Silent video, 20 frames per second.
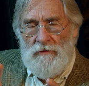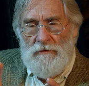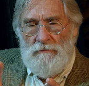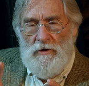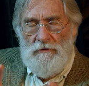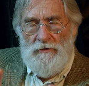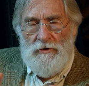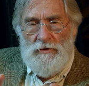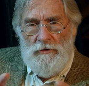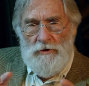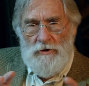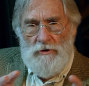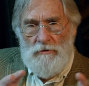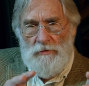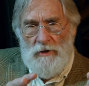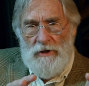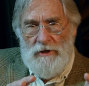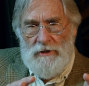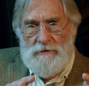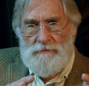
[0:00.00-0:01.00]
move it to a new
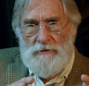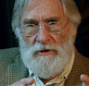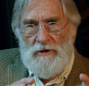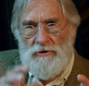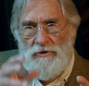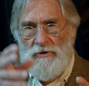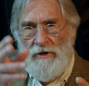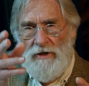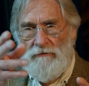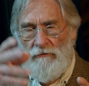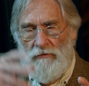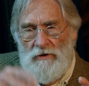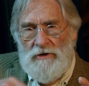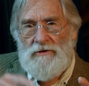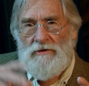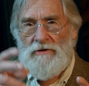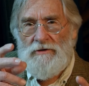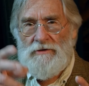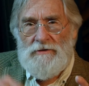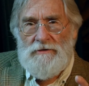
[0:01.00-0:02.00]
place because you'll have
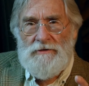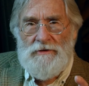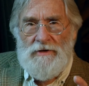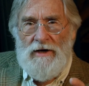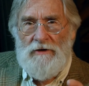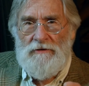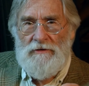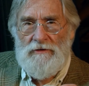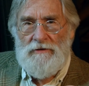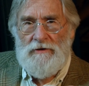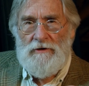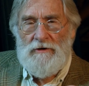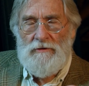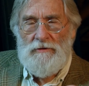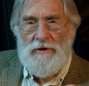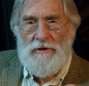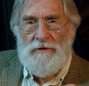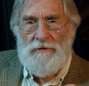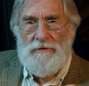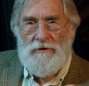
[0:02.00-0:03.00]
ridges now to deal
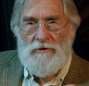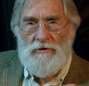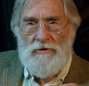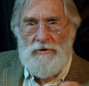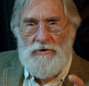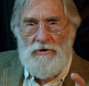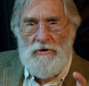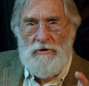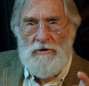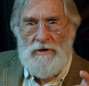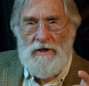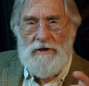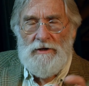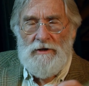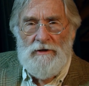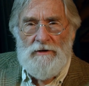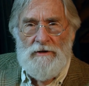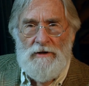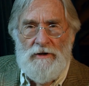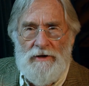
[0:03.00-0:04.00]
with. It'll look like
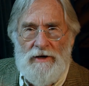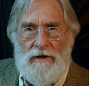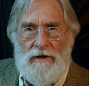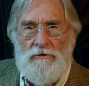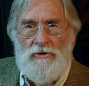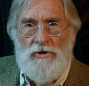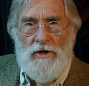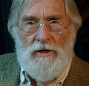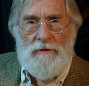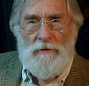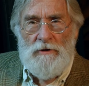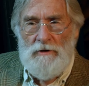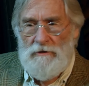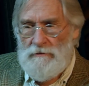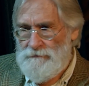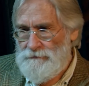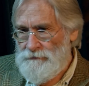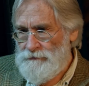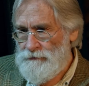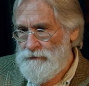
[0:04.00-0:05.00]
an chamber.
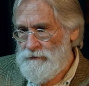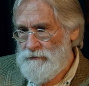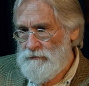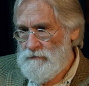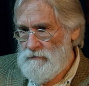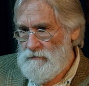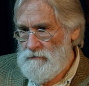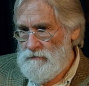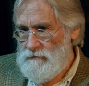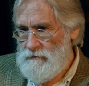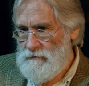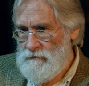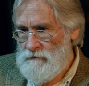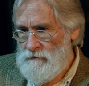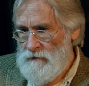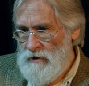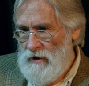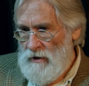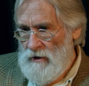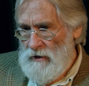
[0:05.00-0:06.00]

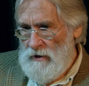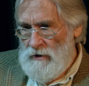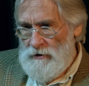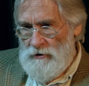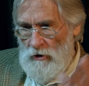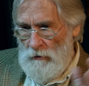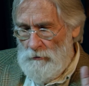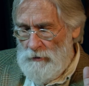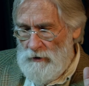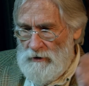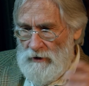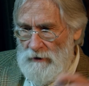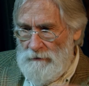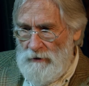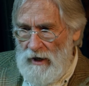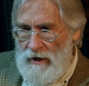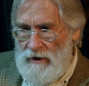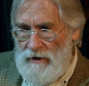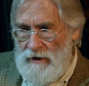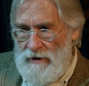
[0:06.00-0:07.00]
Don't build up
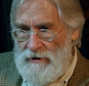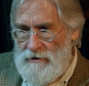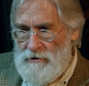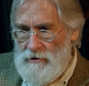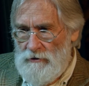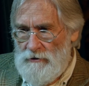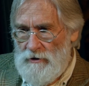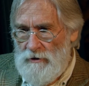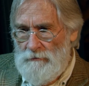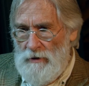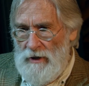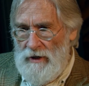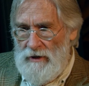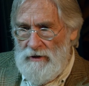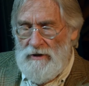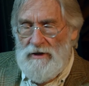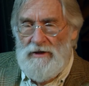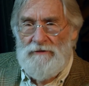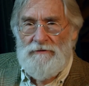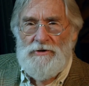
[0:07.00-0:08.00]
highlights. Learn to paint
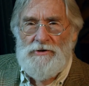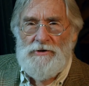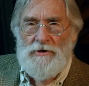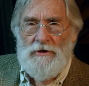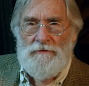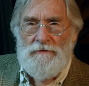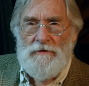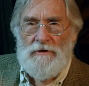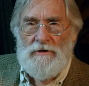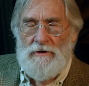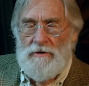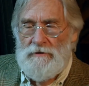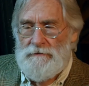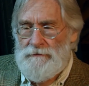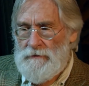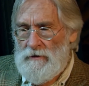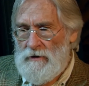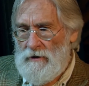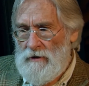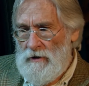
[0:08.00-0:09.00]
an even surface.
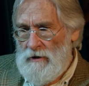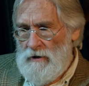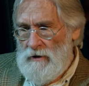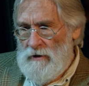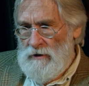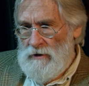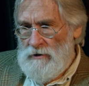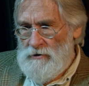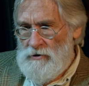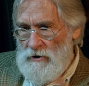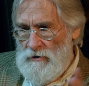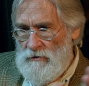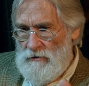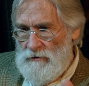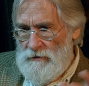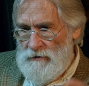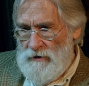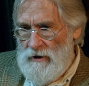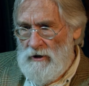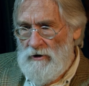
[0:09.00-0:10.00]
So
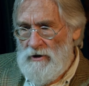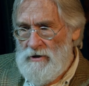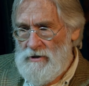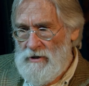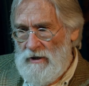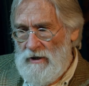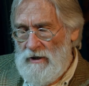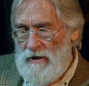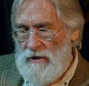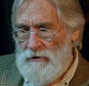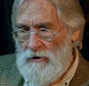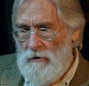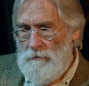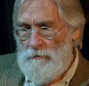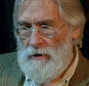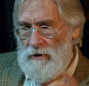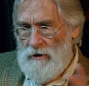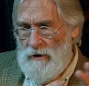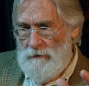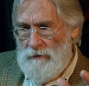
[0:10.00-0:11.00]
there it is again. Don't
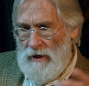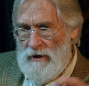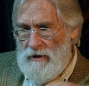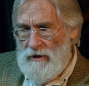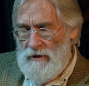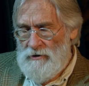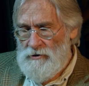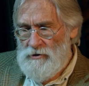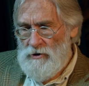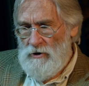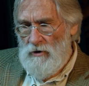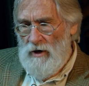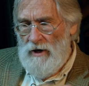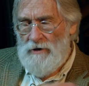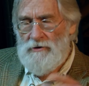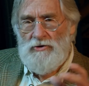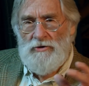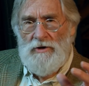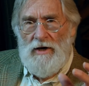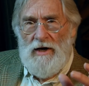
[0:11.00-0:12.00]
build up highlights. So I,
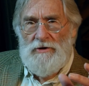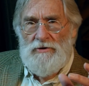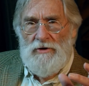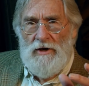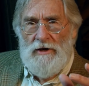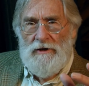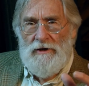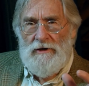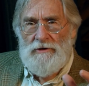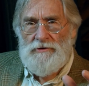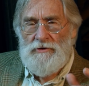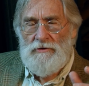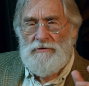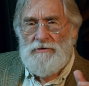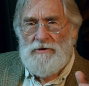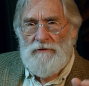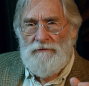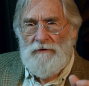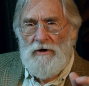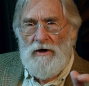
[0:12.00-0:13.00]
tr- I try to get
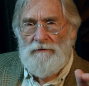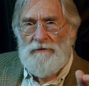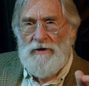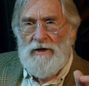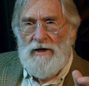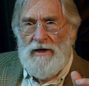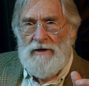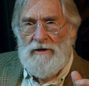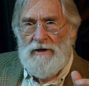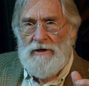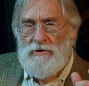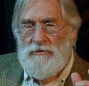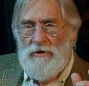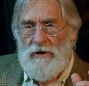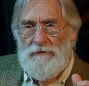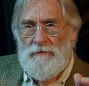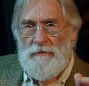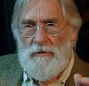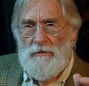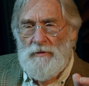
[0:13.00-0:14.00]
students involved in highlights
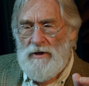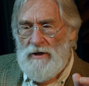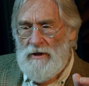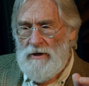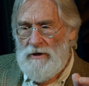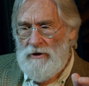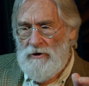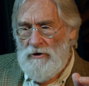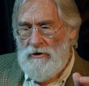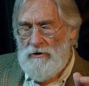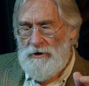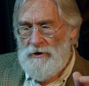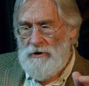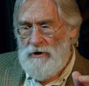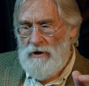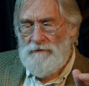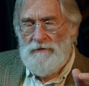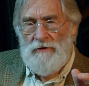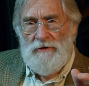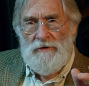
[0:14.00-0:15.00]
right from the beginning, early and
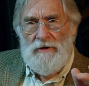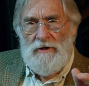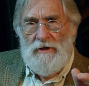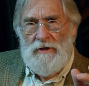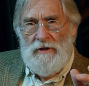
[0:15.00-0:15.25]
often,